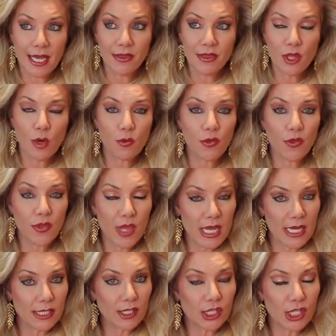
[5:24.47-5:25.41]
and the
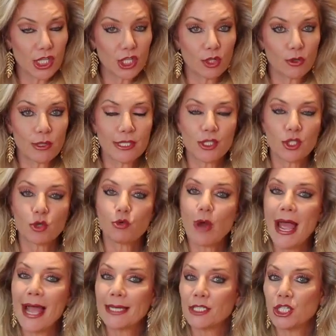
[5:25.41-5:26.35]
things that you're
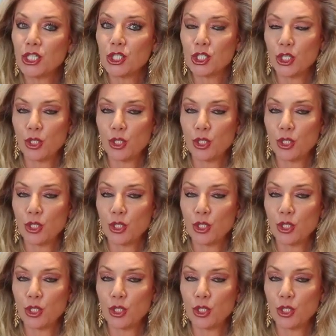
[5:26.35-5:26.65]
attracted